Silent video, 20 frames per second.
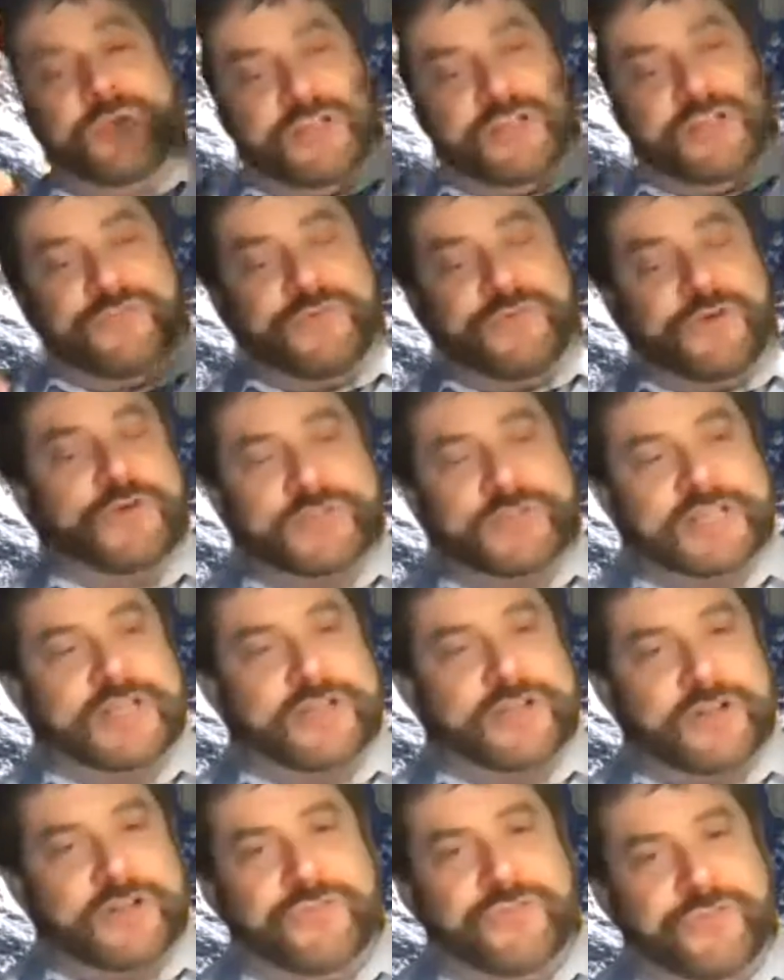where you focus
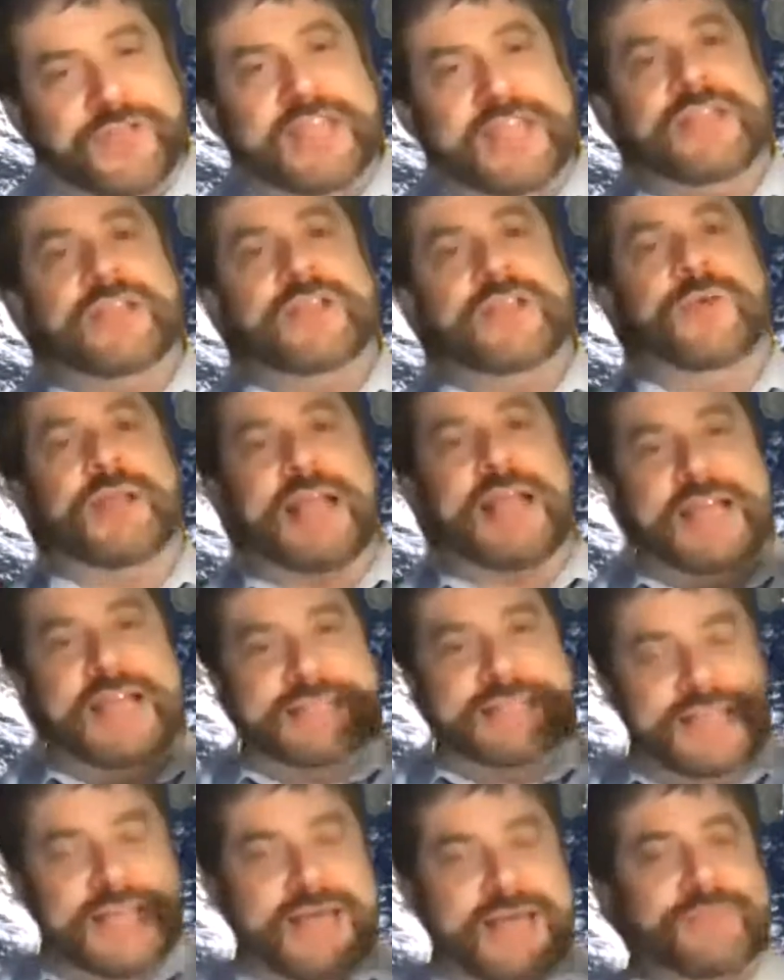on your feet, you
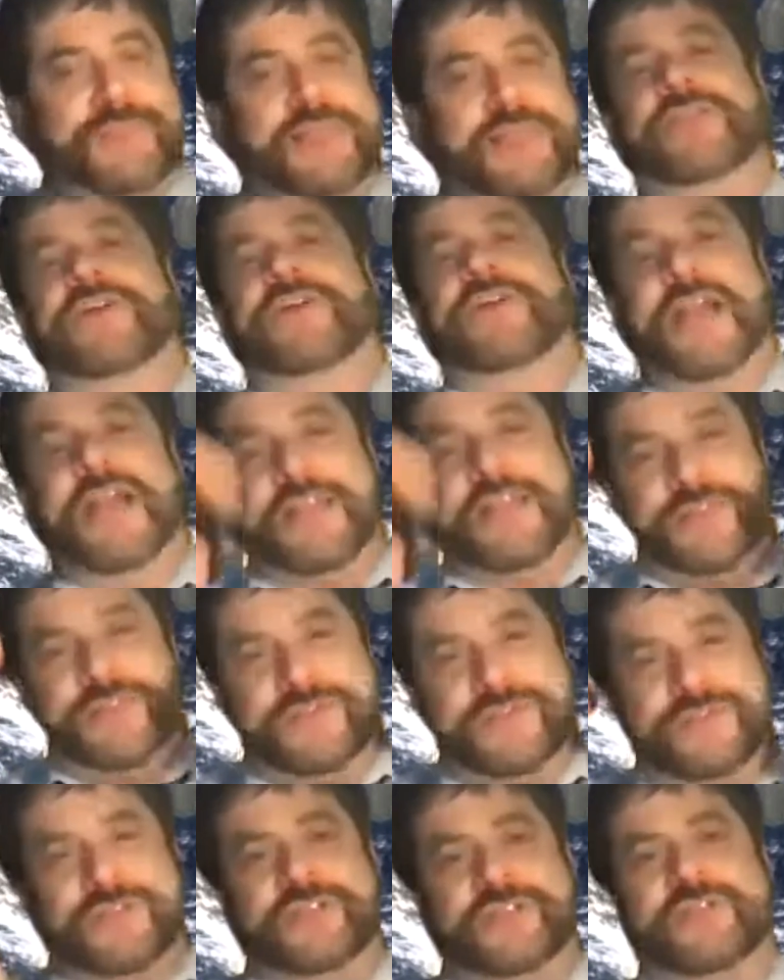relax them, then your
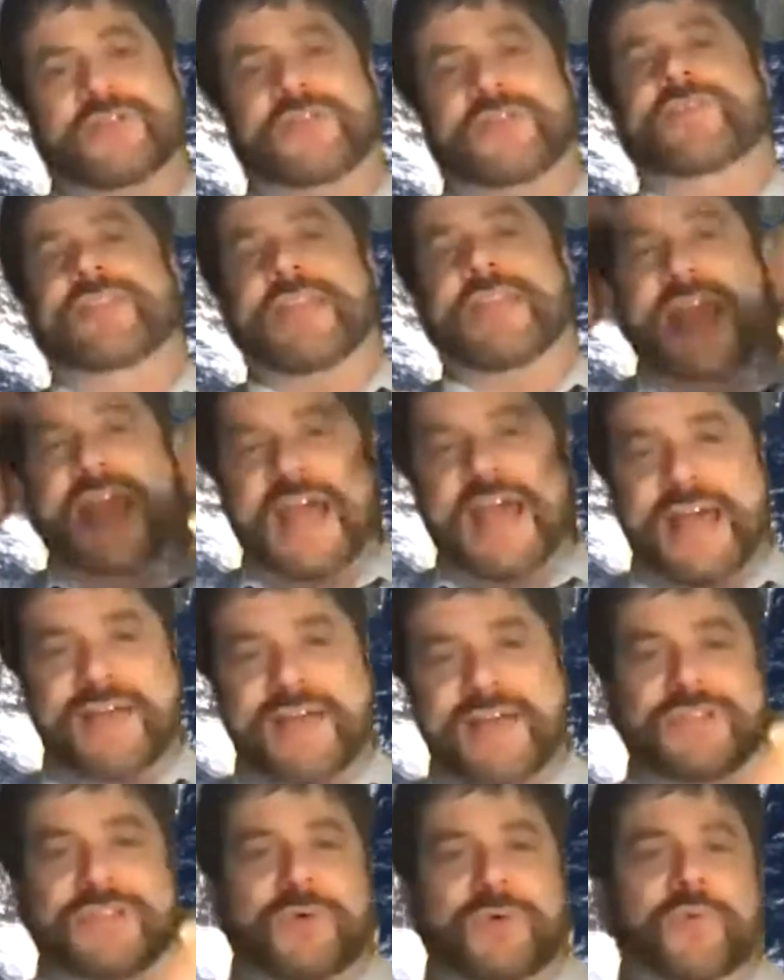ankles and your
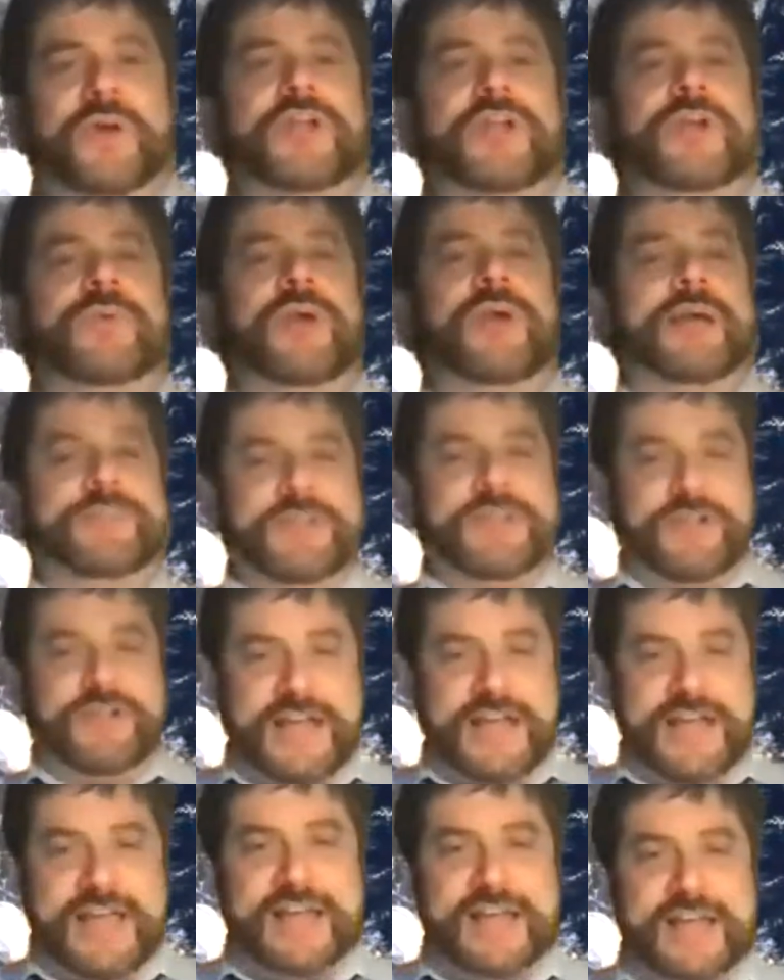calves, and you work your way up to
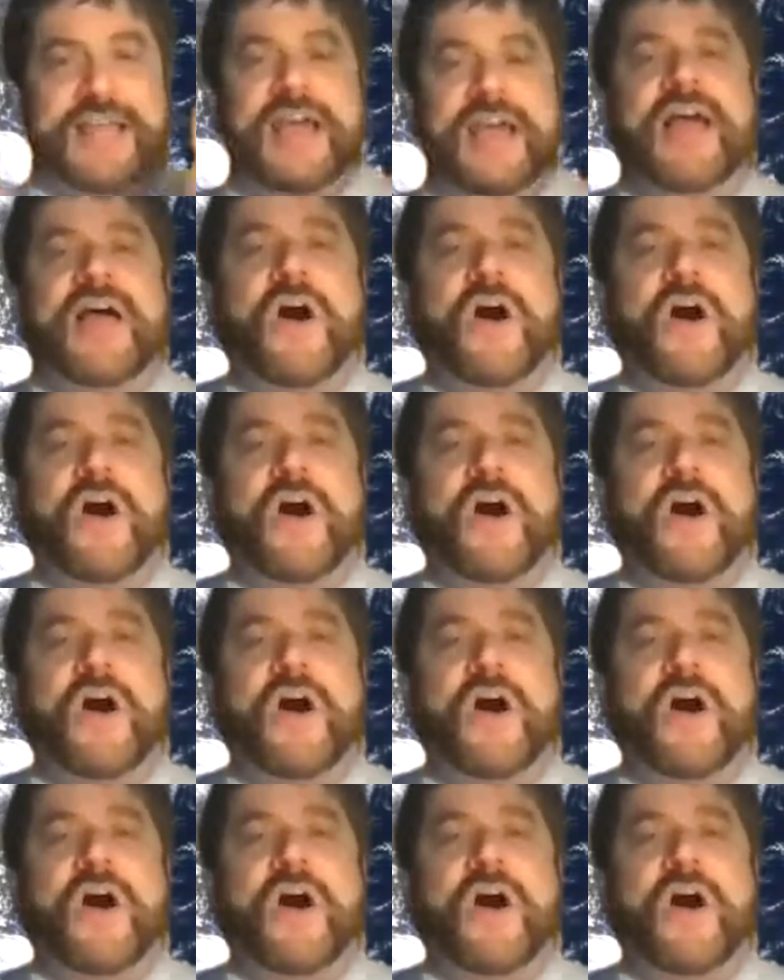your head.